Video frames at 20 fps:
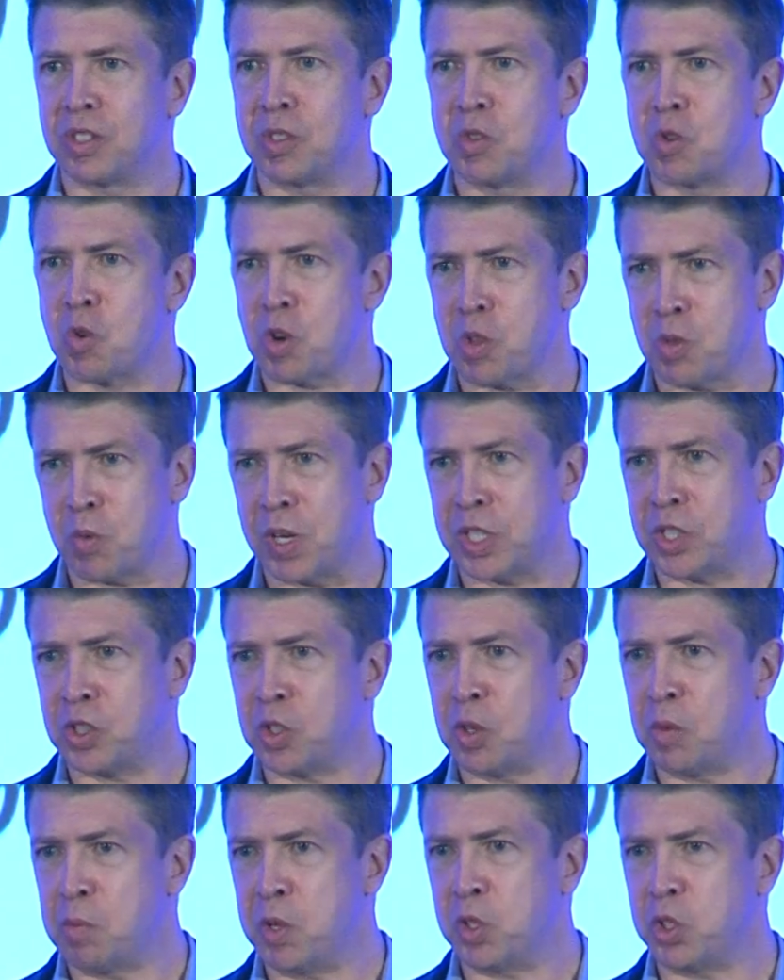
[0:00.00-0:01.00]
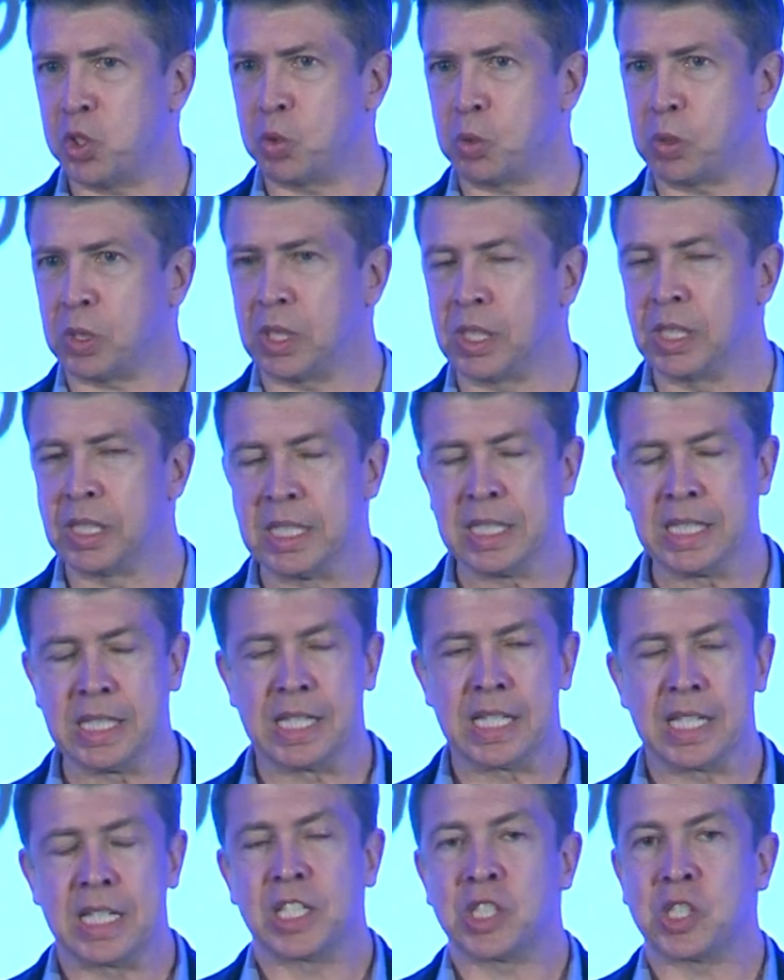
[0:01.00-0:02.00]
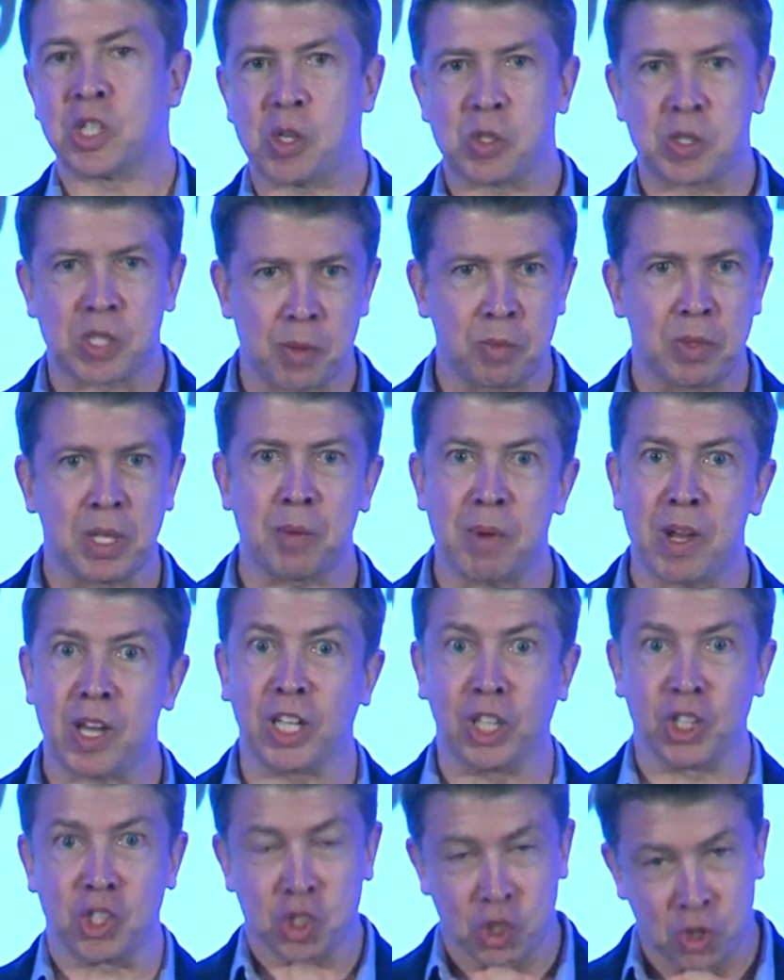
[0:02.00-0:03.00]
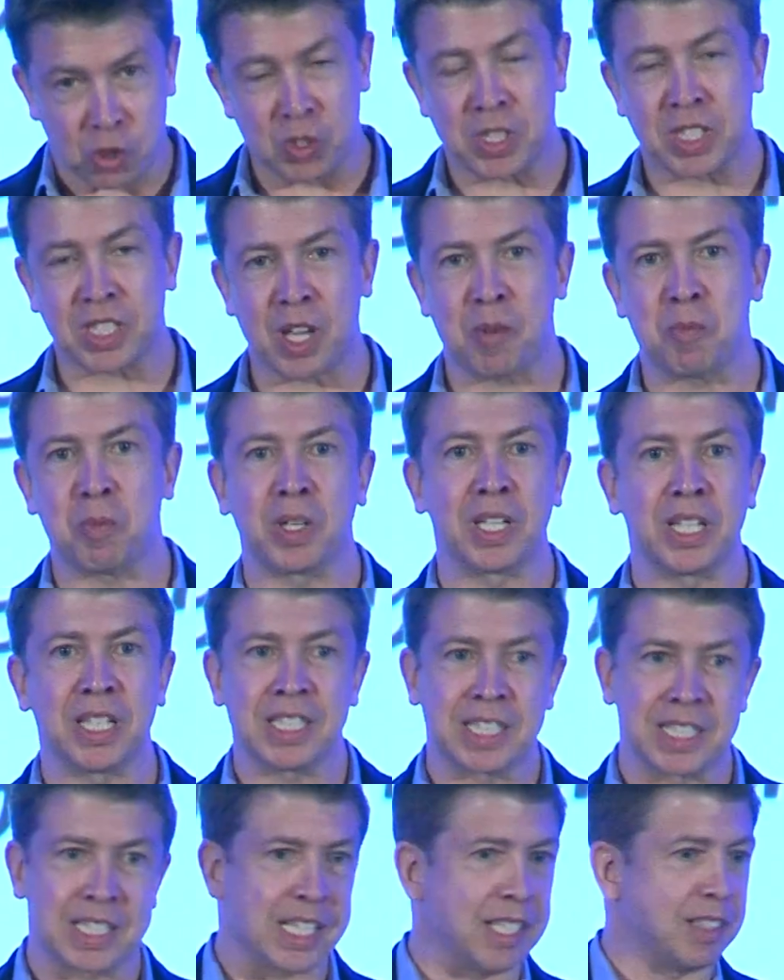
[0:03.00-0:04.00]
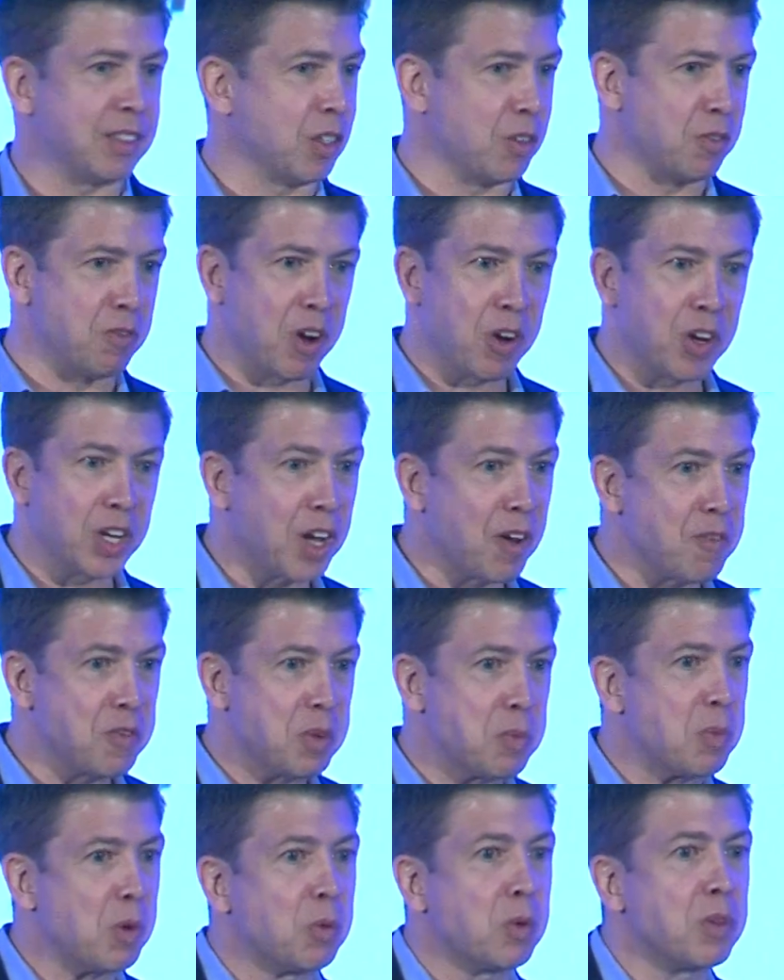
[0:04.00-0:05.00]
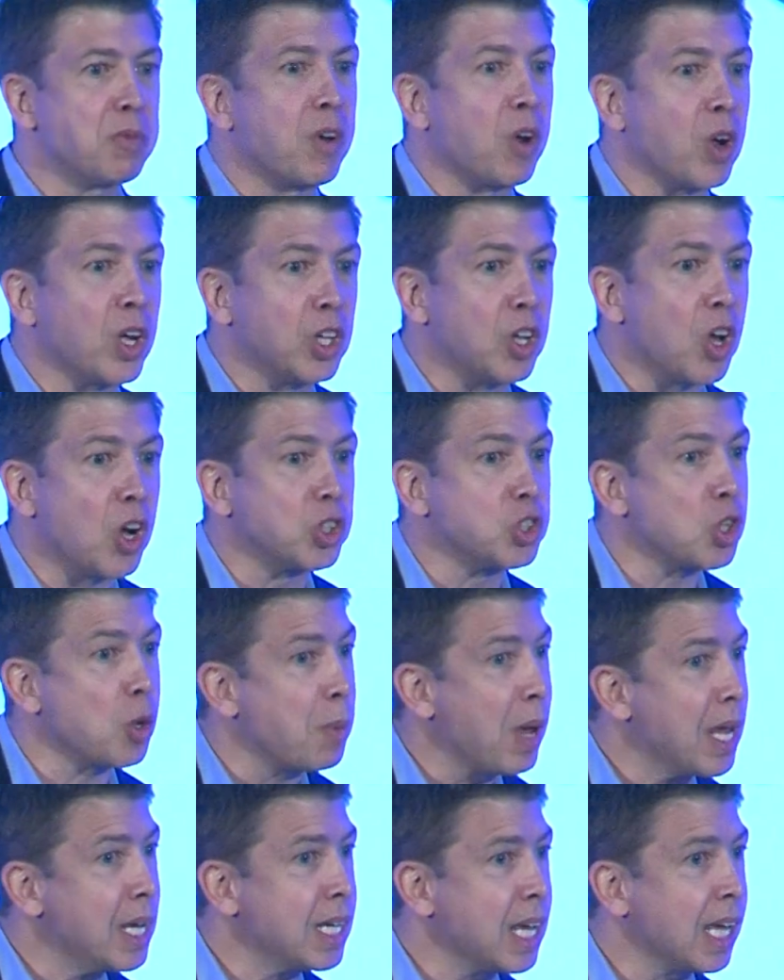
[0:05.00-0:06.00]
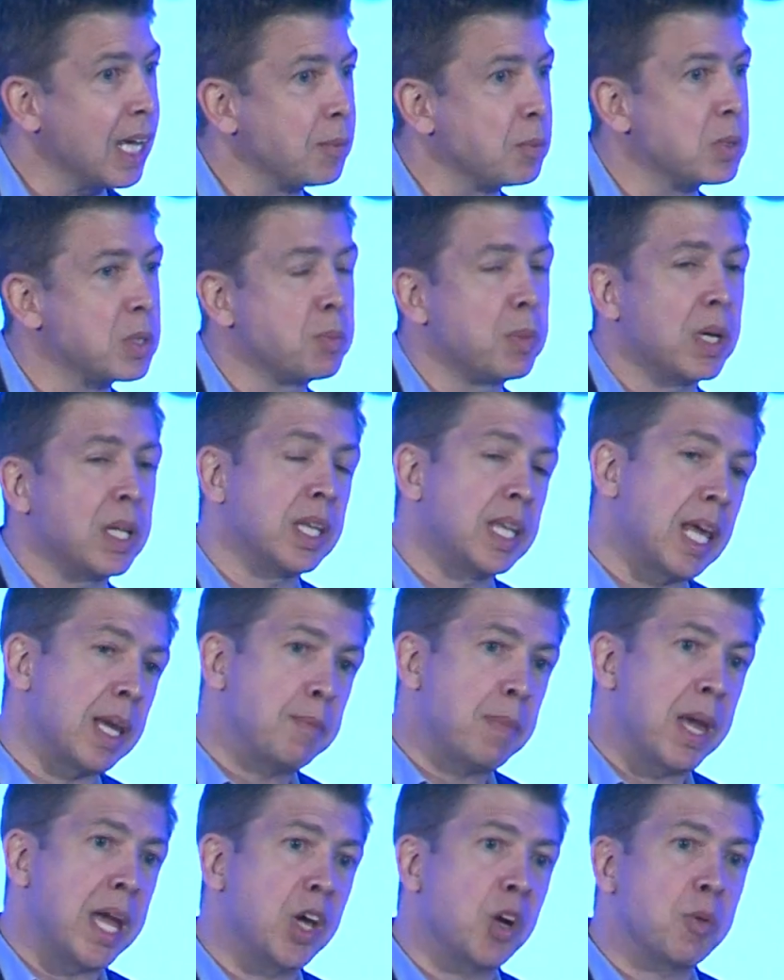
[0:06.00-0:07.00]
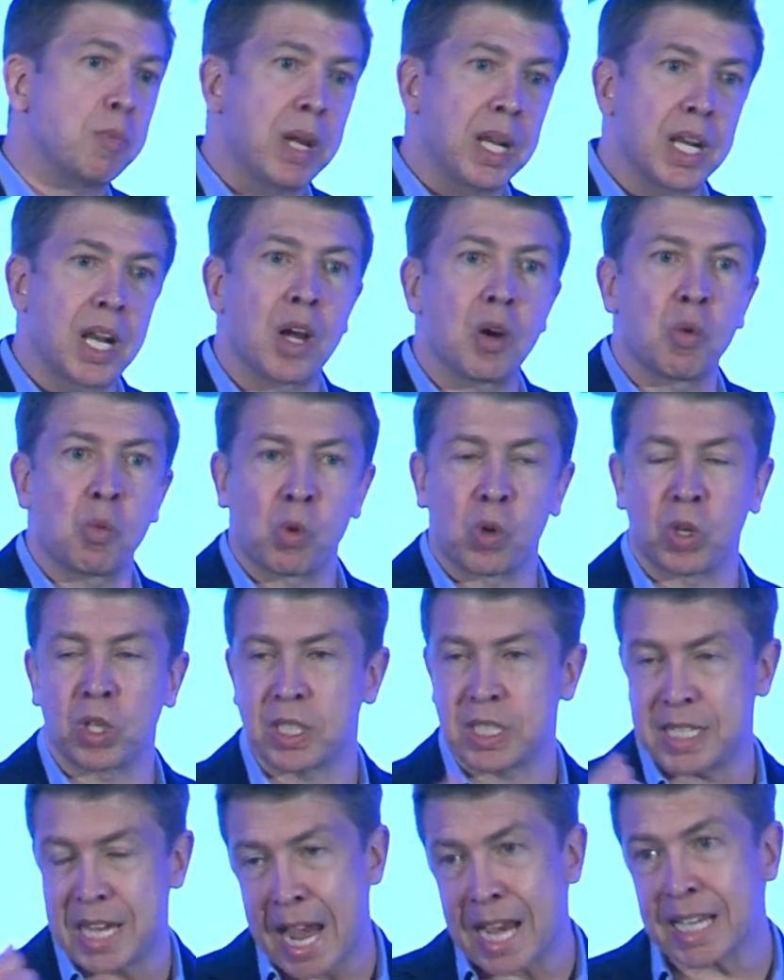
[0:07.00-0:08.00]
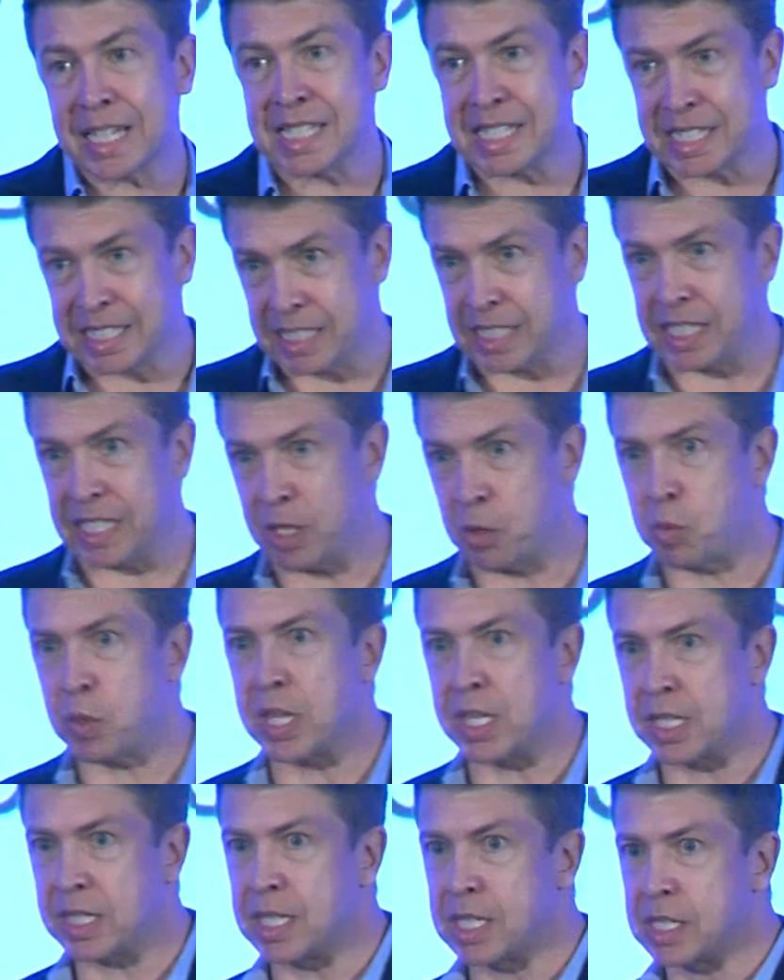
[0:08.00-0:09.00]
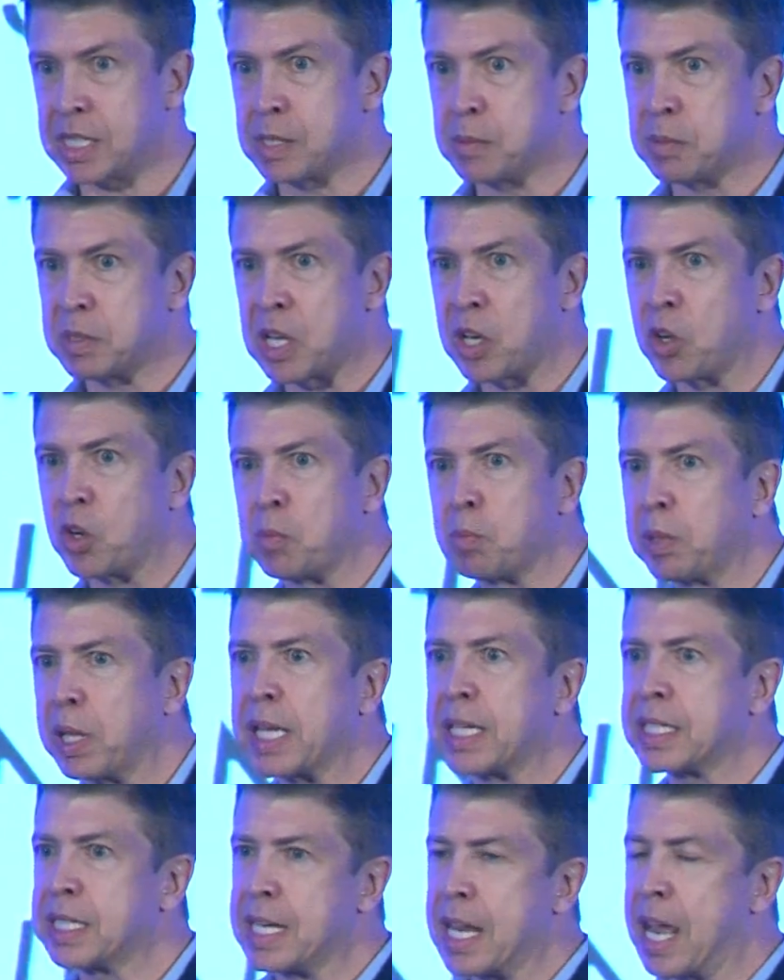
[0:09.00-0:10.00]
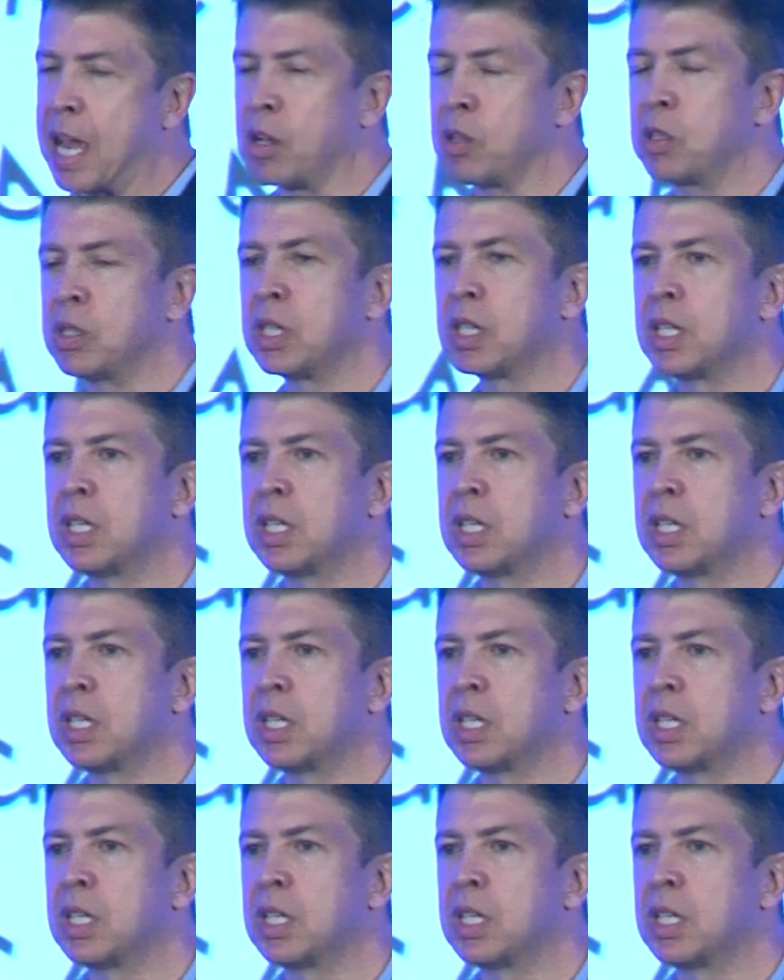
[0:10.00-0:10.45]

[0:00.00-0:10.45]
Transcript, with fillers: Northwestern Mutual. So there's something about insurance companies that are very comfortable with very long domain names, but they may or may not work technically with the systems that are in place now.